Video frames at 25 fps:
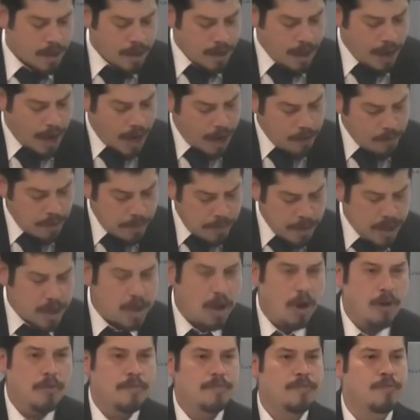And we've been
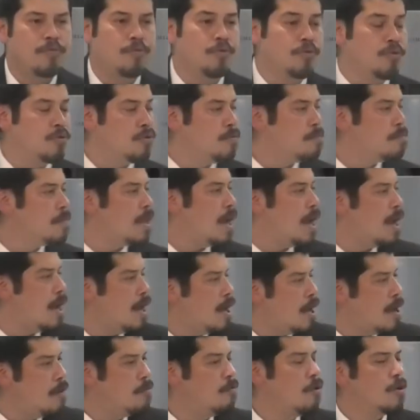going through,
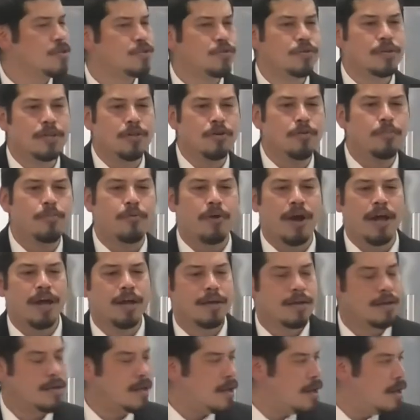uh, well, I took a little
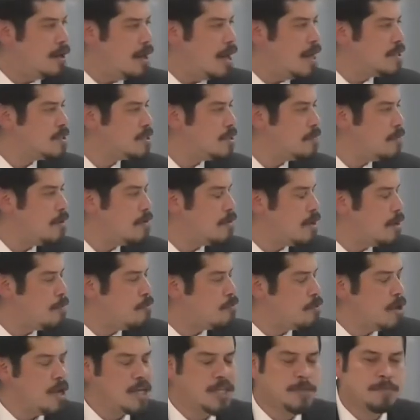break uh, last time I, I,
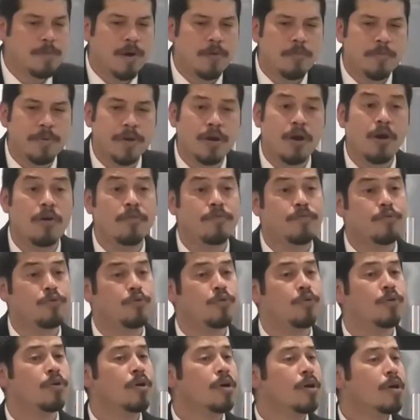preached, but we've been going
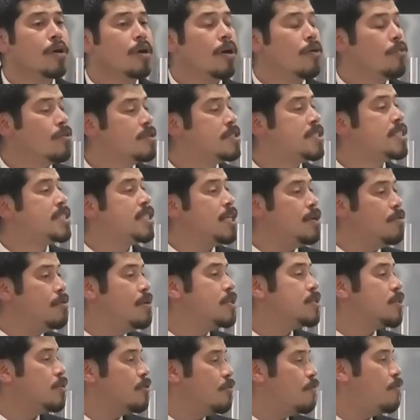through the
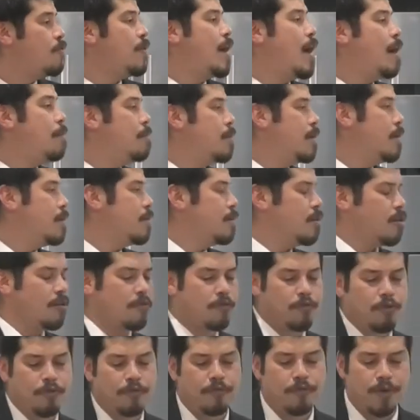series on the family, you know,
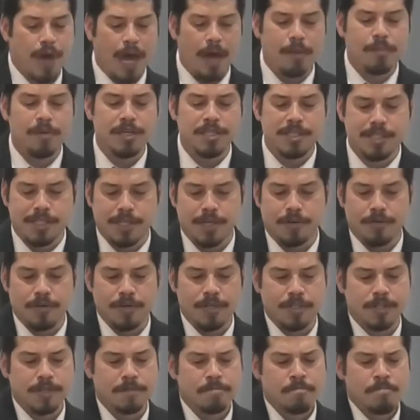the, family
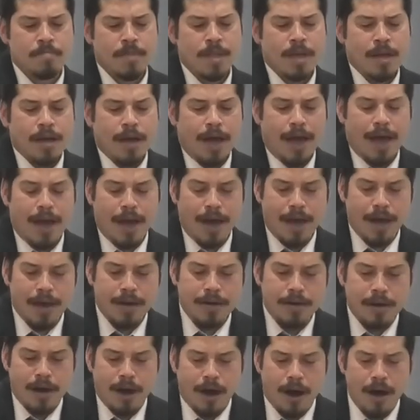series.
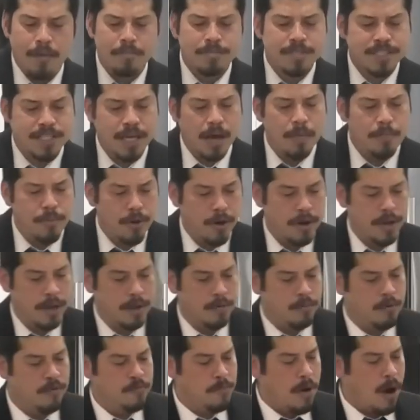And I'm
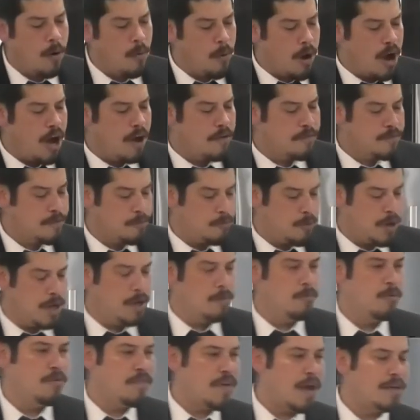somebody with my wife, we,
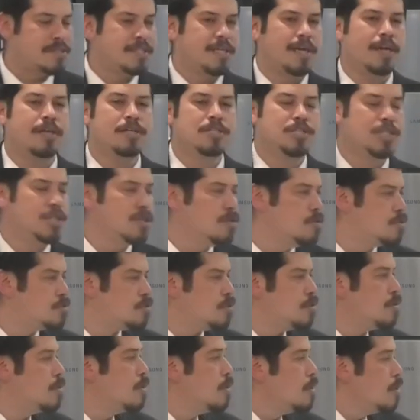with our 10
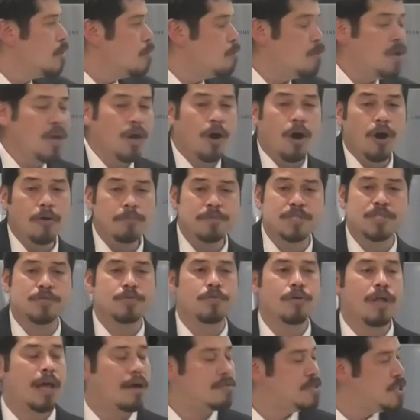children, we
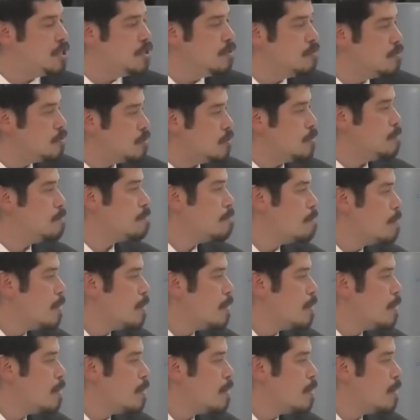homeschool our children.